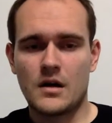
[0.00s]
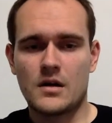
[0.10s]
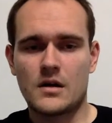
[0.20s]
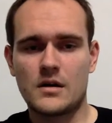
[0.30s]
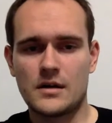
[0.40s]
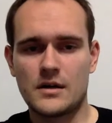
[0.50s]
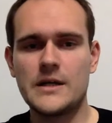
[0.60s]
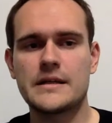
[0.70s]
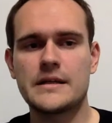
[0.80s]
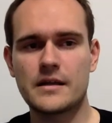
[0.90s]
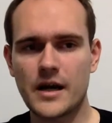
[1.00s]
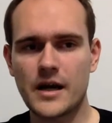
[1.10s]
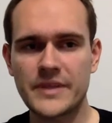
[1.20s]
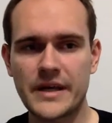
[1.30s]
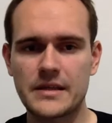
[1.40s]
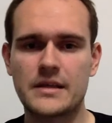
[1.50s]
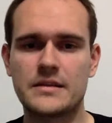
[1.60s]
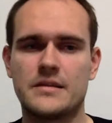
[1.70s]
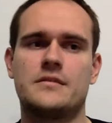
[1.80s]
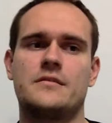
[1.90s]
Another update
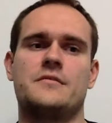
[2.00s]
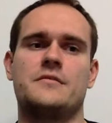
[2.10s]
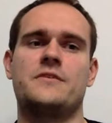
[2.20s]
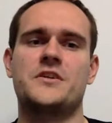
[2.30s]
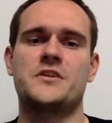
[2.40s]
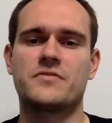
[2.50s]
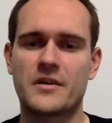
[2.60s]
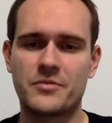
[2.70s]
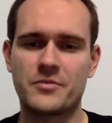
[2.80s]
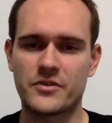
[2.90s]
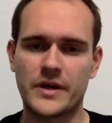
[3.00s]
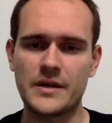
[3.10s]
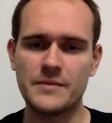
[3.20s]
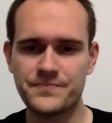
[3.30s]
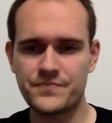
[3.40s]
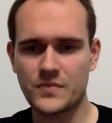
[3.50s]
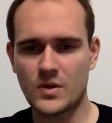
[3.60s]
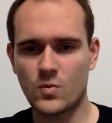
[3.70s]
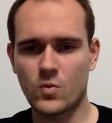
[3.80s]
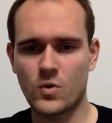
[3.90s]
in the version 5.3
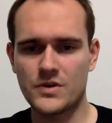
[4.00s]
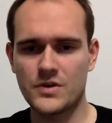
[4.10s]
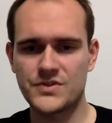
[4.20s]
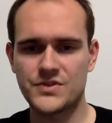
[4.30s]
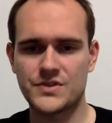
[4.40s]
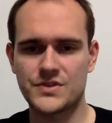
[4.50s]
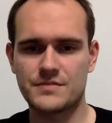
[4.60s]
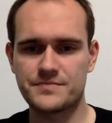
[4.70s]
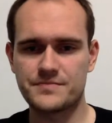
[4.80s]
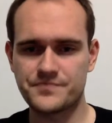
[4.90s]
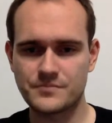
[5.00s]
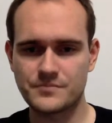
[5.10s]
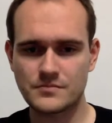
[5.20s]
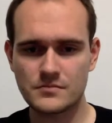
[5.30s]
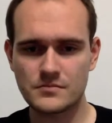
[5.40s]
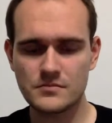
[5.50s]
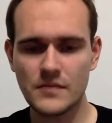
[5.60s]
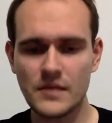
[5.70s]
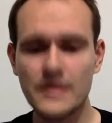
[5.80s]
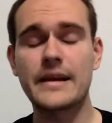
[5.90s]
was
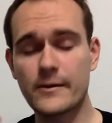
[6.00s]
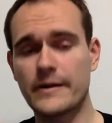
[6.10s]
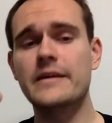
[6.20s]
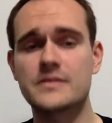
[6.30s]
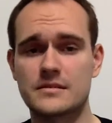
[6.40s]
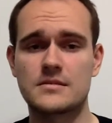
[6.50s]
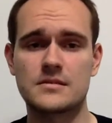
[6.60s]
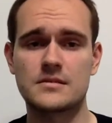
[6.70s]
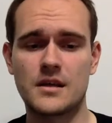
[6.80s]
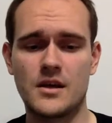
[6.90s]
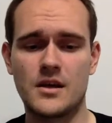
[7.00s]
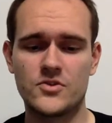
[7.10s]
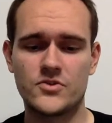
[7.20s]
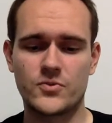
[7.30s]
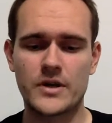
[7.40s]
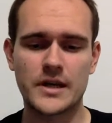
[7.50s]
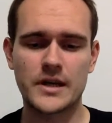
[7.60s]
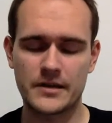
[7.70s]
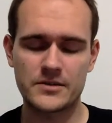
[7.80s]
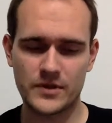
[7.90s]
the clear recents. So we
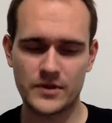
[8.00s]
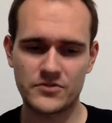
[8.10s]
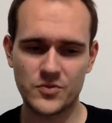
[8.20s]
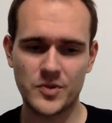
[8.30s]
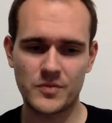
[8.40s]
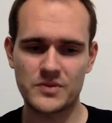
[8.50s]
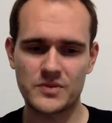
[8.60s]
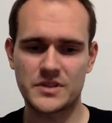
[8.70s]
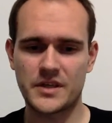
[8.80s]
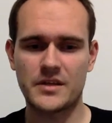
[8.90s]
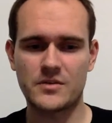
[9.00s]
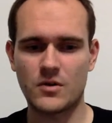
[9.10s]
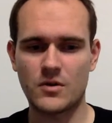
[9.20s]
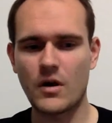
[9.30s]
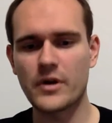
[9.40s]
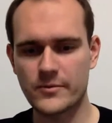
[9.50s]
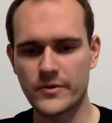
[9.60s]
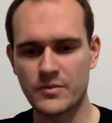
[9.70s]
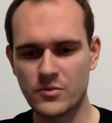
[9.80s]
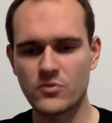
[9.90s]
actually heard quite a few people saying, oh, I want to
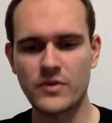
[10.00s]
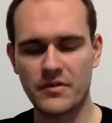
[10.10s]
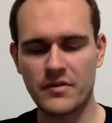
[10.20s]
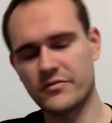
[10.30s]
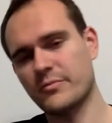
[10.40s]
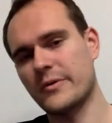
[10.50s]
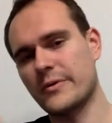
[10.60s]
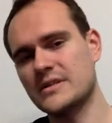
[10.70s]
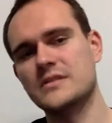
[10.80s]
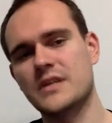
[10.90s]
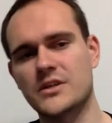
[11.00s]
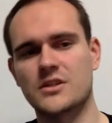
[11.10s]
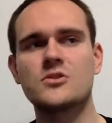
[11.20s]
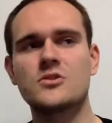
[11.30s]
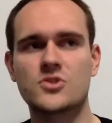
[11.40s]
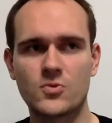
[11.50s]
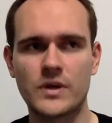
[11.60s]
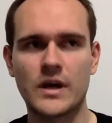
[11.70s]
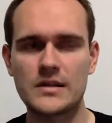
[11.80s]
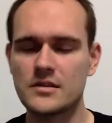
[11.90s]
remove everything from my recent section. So
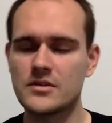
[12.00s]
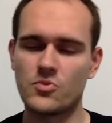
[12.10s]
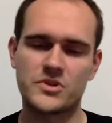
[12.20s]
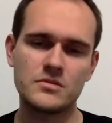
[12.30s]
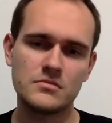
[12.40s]
we added the option.